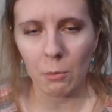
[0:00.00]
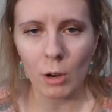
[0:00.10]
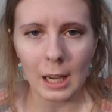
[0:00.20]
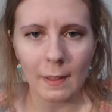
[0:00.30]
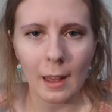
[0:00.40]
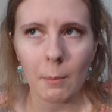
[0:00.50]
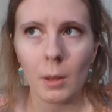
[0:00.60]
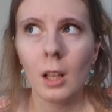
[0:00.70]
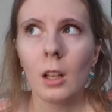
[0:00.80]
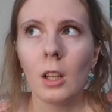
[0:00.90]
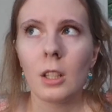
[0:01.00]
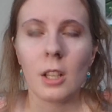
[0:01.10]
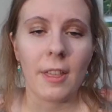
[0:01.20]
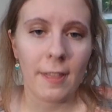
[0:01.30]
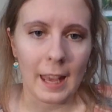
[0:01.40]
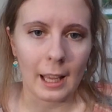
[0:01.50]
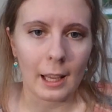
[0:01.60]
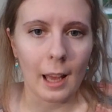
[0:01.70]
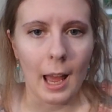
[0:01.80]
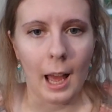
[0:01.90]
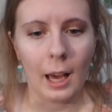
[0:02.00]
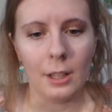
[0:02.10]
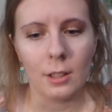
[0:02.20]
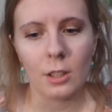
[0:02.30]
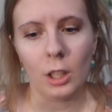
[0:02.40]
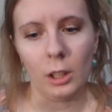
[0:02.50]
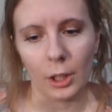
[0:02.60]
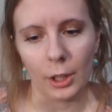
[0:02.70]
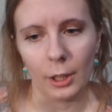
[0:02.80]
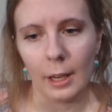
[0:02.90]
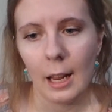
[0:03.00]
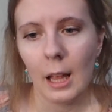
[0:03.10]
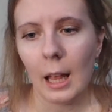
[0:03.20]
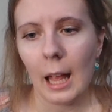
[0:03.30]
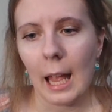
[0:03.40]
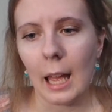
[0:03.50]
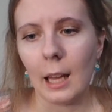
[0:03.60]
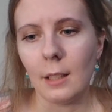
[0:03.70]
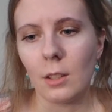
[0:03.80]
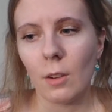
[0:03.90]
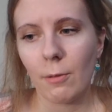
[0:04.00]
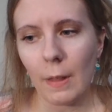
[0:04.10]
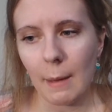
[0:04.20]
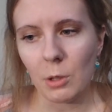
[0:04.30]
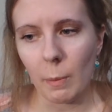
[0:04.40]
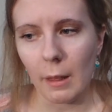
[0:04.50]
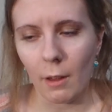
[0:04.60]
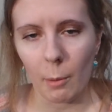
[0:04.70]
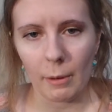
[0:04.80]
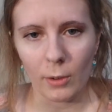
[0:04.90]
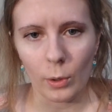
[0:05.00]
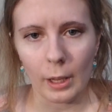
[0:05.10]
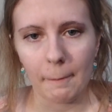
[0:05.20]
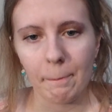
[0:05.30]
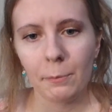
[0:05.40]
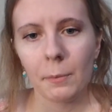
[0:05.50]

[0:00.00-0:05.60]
I'm reading them to think and to learn, and for them to be thought-provoking.